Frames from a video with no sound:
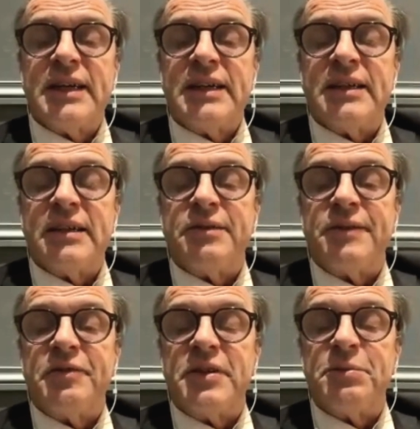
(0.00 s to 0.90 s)

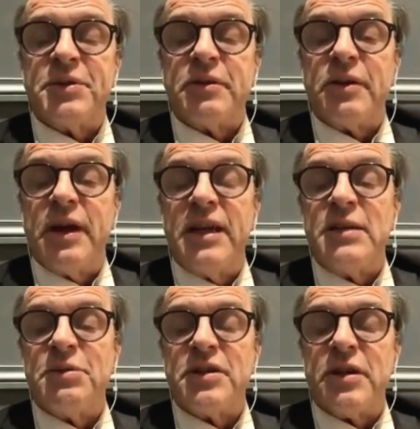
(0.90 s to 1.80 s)

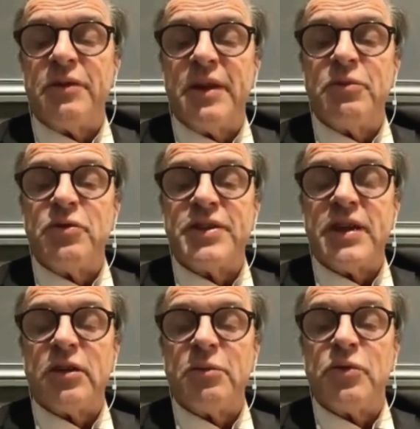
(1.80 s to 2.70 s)
80% of them to
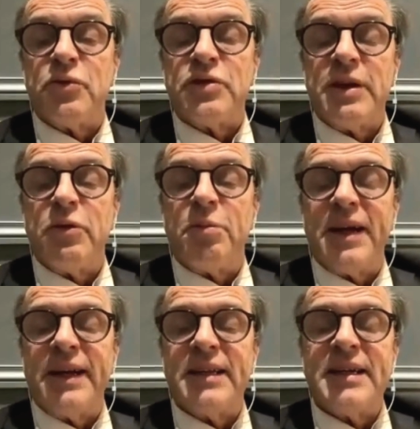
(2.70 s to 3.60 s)
start up to save the
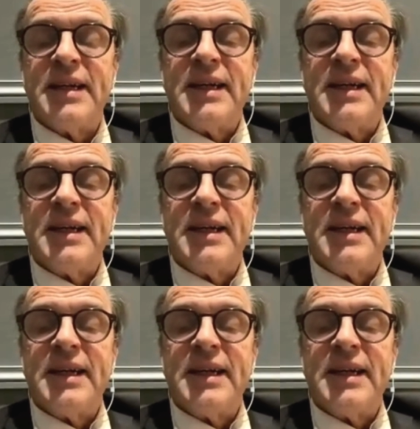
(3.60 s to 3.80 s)
planet.